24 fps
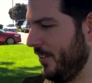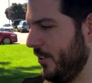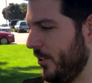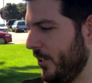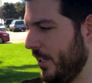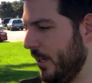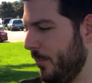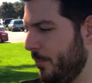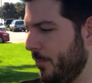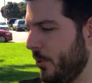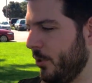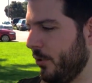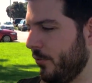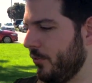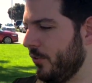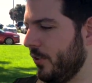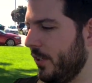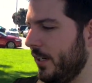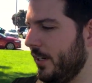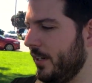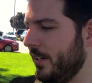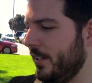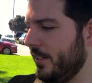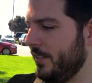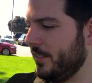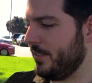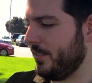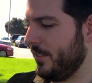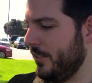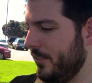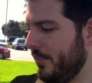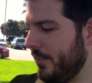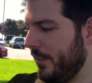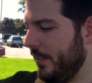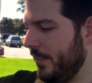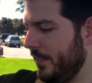Look how beautiful it is
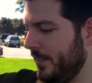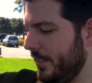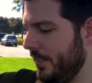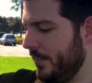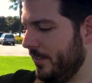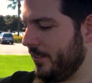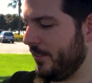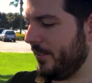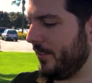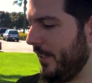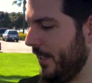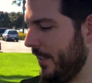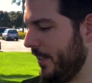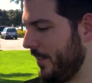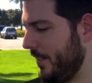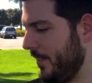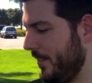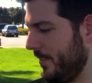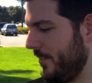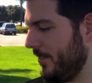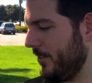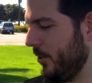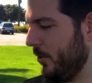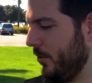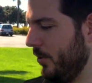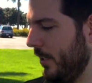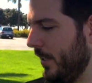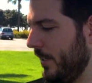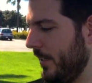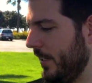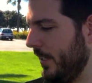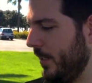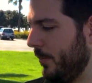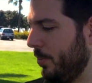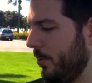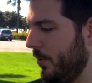though. I was telling you, like, so
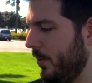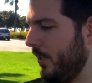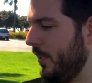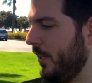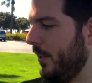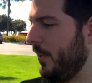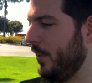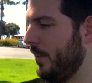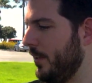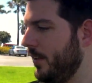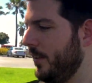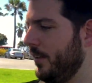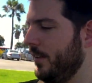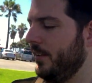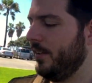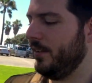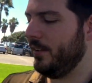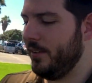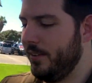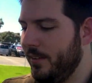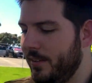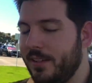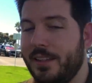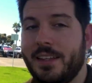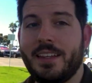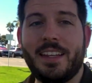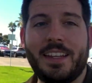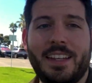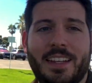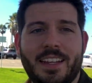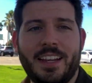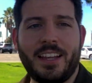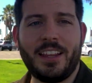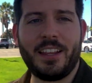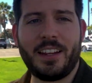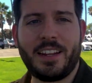lucky to play in
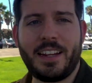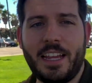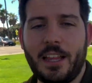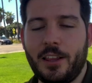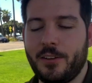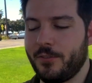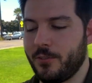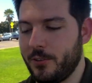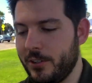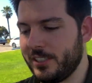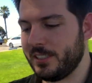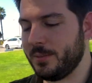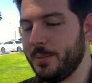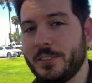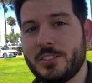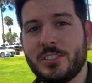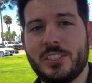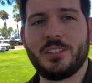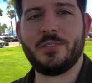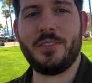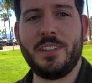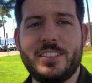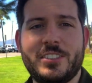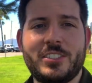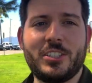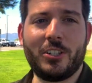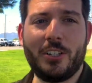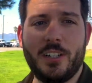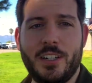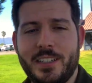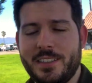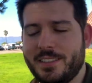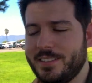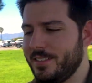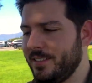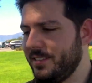California, especially
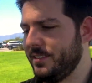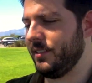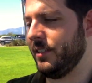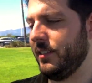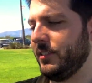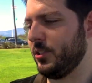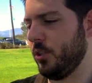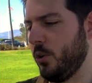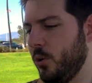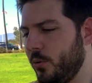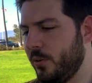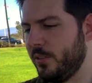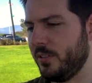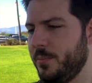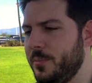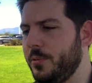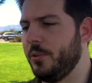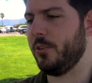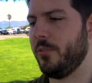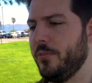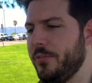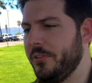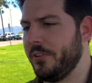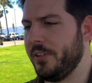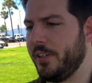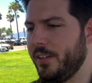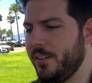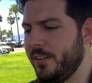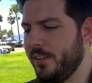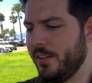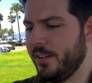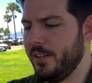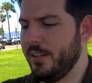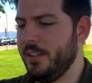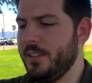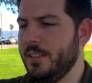Ventura. It's, it's always beautiful here.
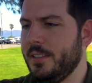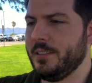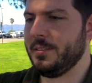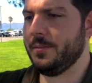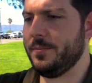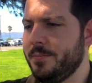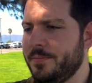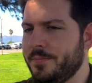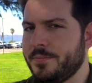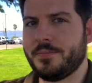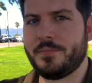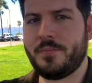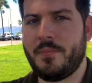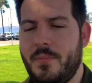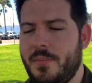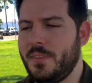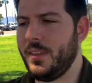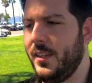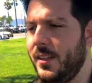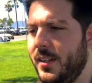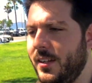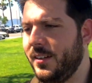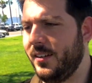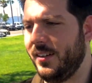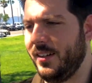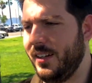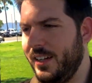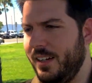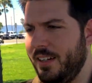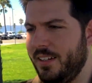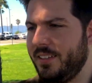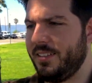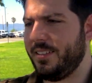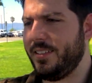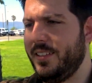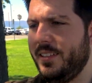All
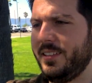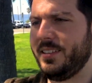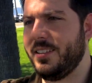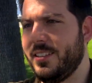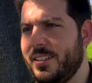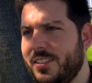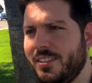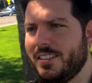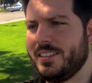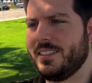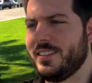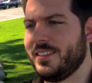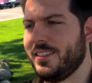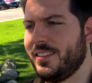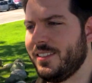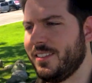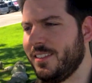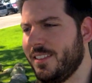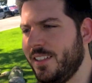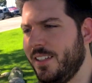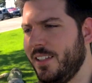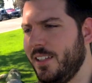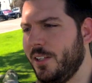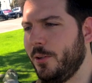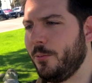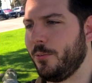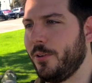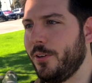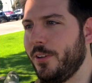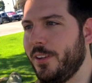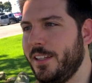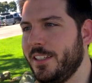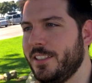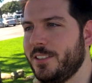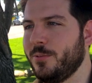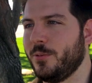right, so let's see where
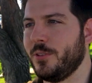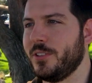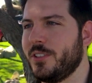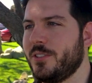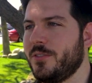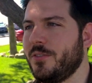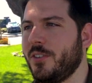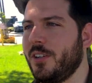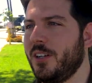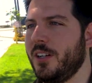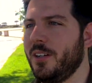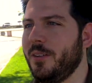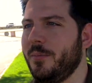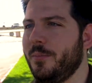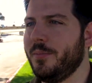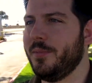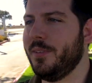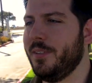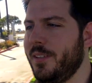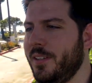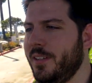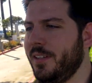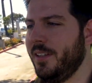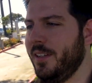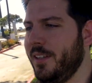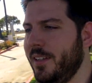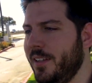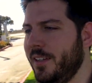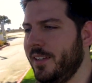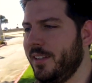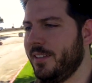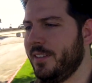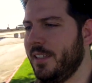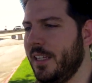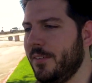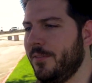this one's from.
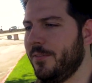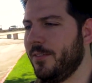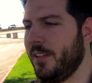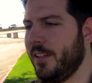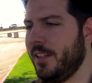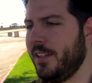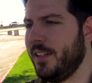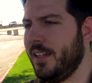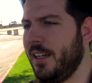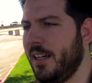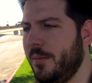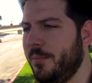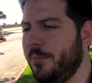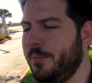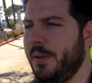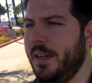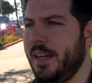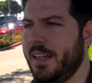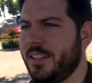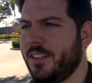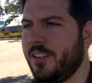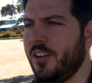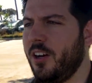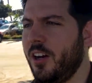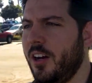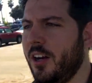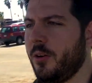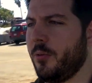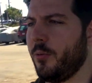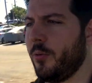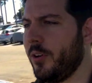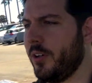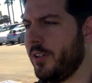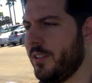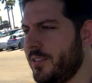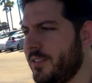Definitely not back to
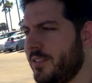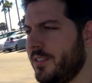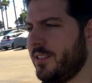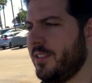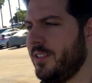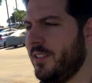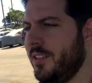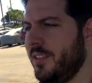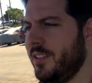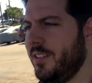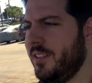Hogwarts.